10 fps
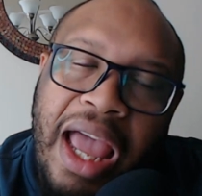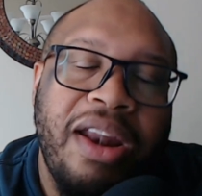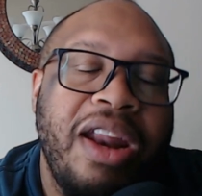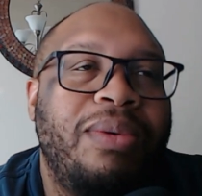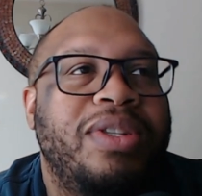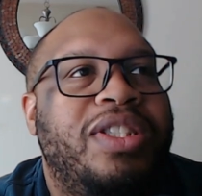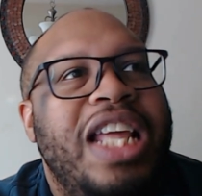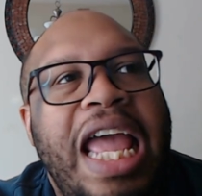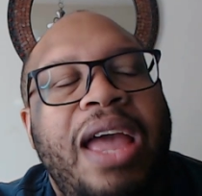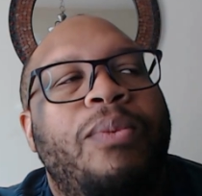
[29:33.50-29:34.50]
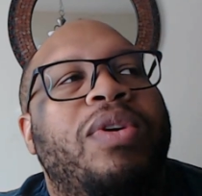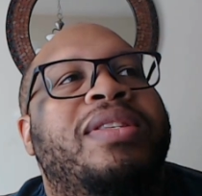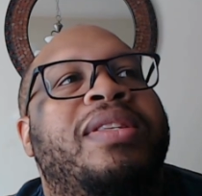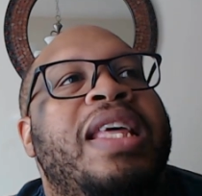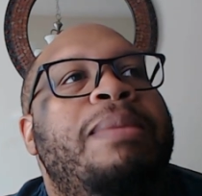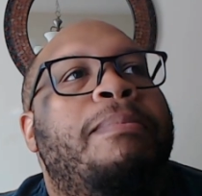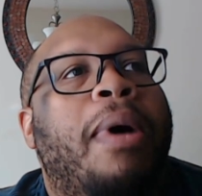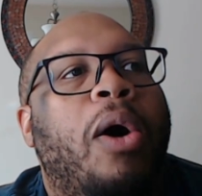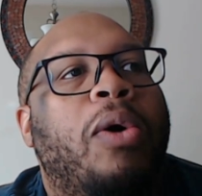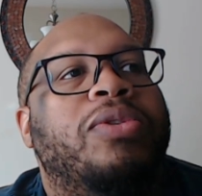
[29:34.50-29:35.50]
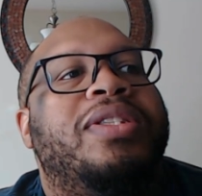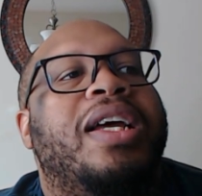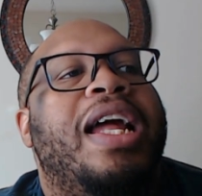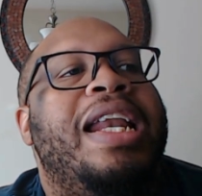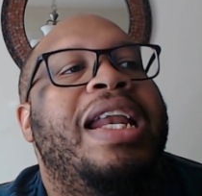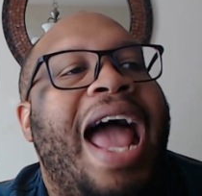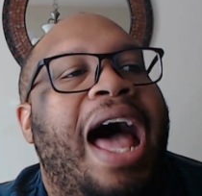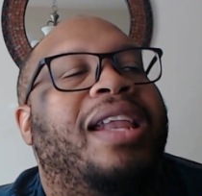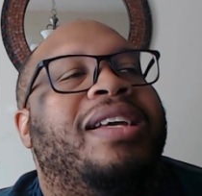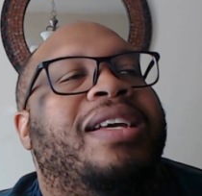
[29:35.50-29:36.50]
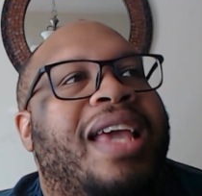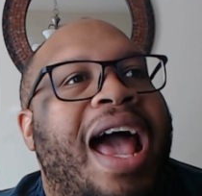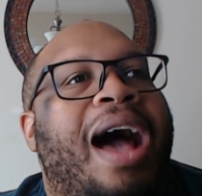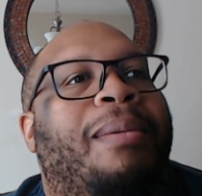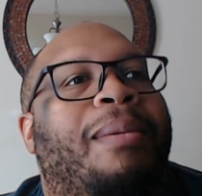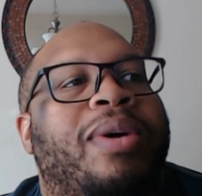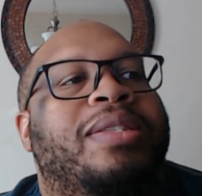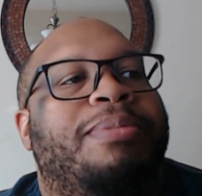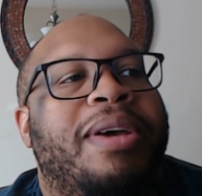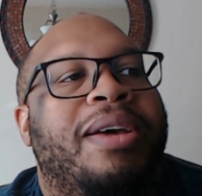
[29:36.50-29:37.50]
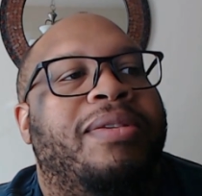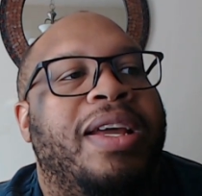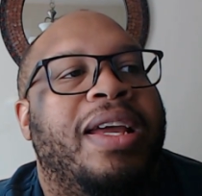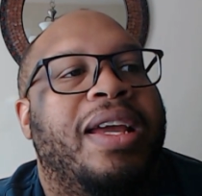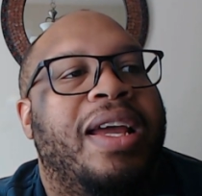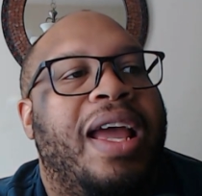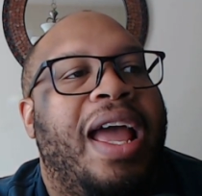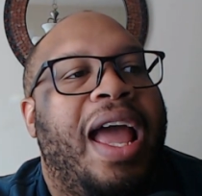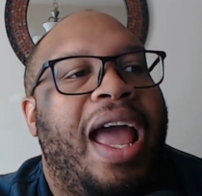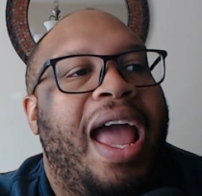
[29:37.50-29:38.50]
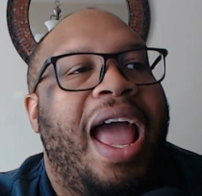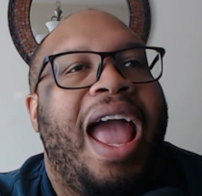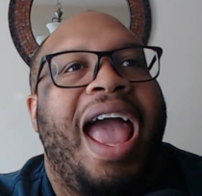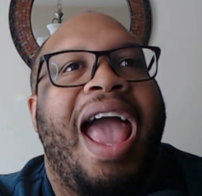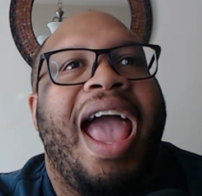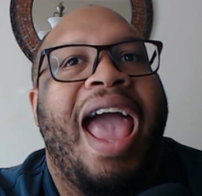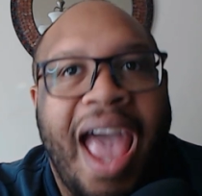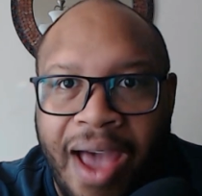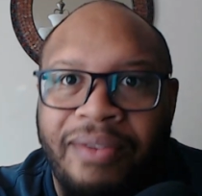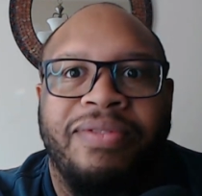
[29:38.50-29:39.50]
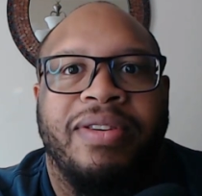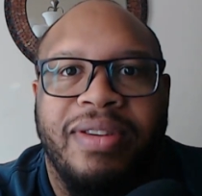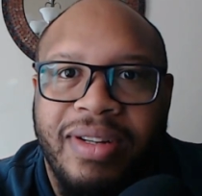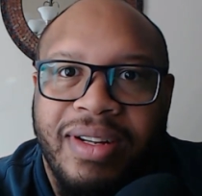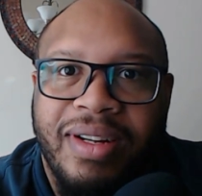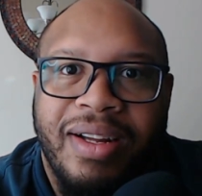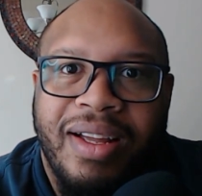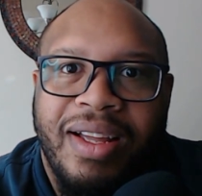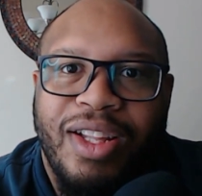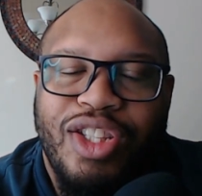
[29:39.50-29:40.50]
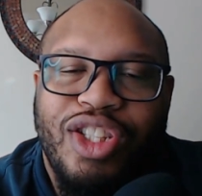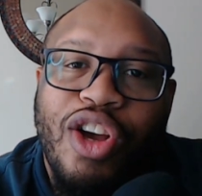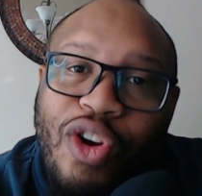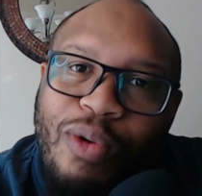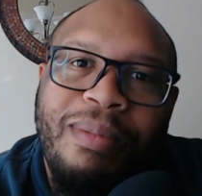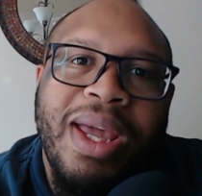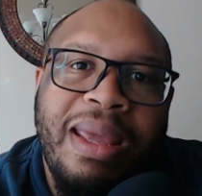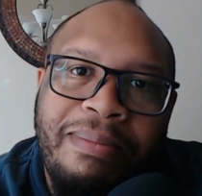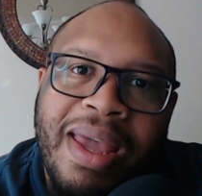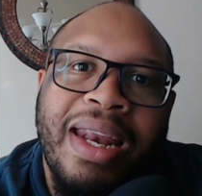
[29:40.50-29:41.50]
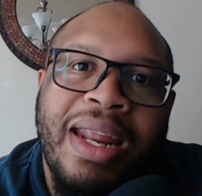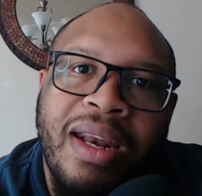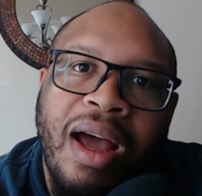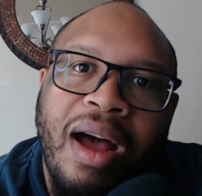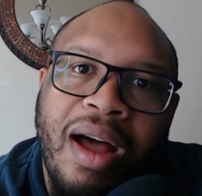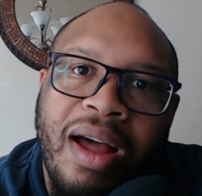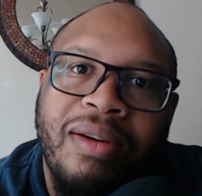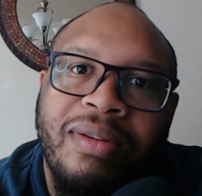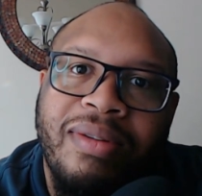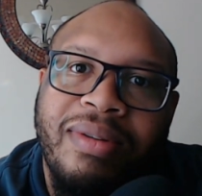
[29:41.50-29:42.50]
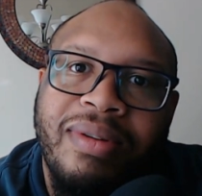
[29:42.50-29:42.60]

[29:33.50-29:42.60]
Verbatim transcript: And it was the it was the most Dallas Cowboys penalty ever. Too many men in the huddle.